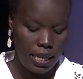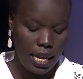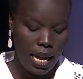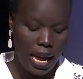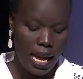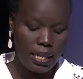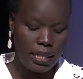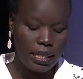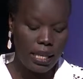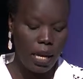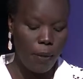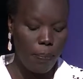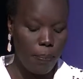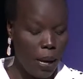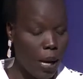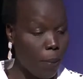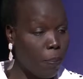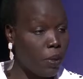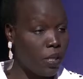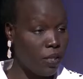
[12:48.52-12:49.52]
I say
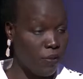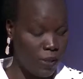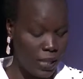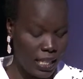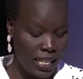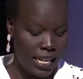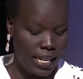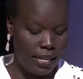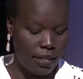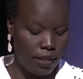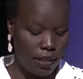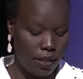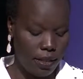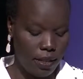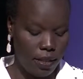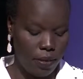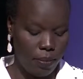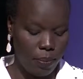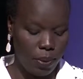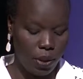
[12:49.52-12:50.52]
purposefully unheard
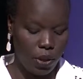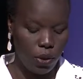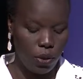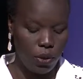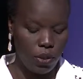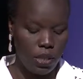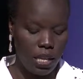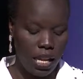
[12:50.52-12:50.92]
because